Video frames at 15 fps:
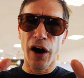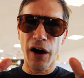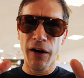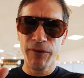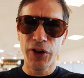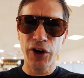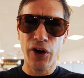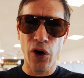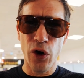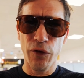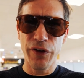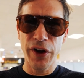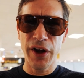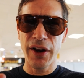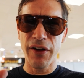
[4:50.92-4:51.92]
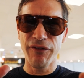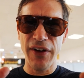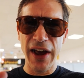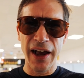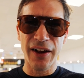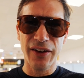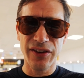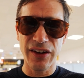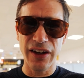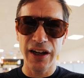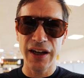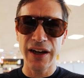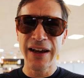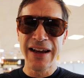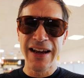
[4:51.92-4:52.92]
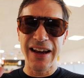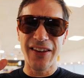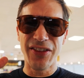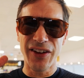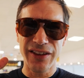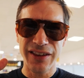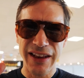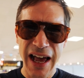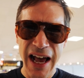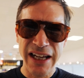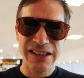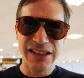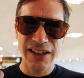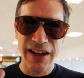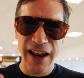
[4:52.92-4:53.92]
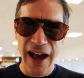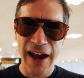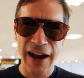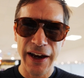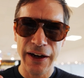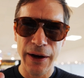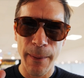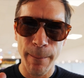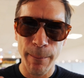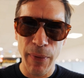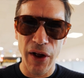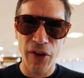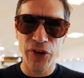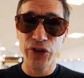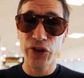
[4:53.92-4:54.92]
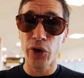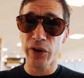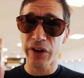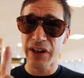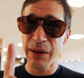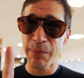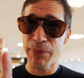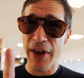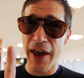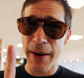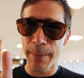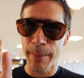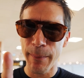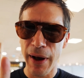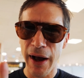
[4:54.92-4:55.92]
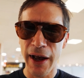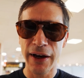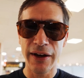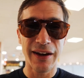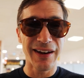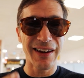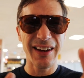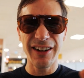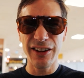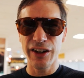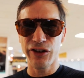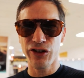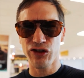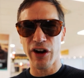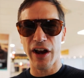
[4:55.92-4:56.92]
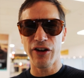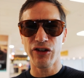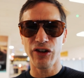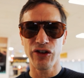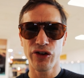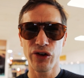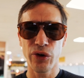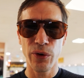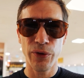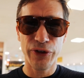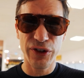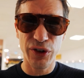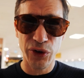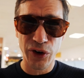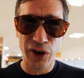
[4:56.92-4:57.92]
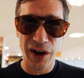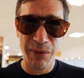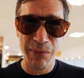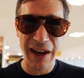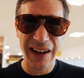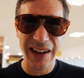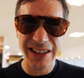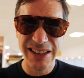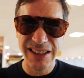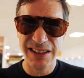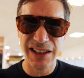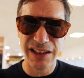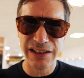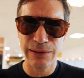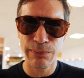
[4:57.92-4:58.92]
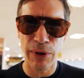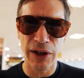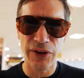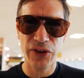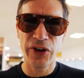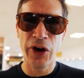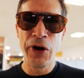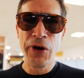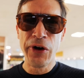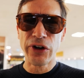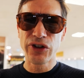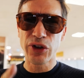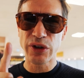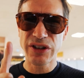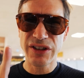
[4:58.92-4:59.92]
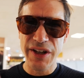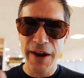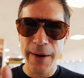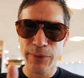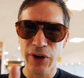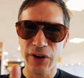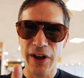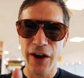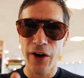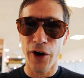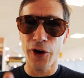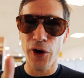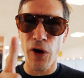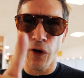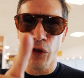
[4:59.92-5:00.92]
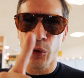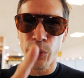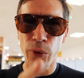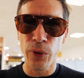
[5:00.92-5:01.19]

of the COVID vaccine in the last nine months. So keep that in mind. And Italy's changing too. Soon they're gonna make it six months. So stay up to date on all the